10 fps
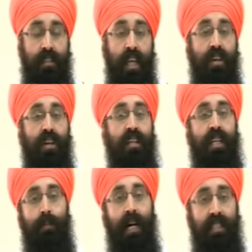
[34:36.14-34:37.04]
That you're going to
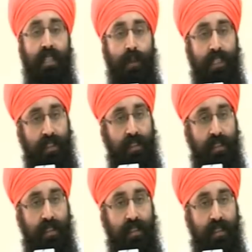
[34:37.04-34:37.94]
keep asking
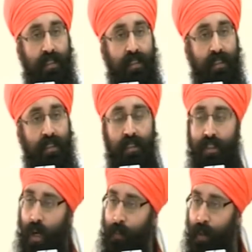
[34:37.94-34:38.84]
questions. Stop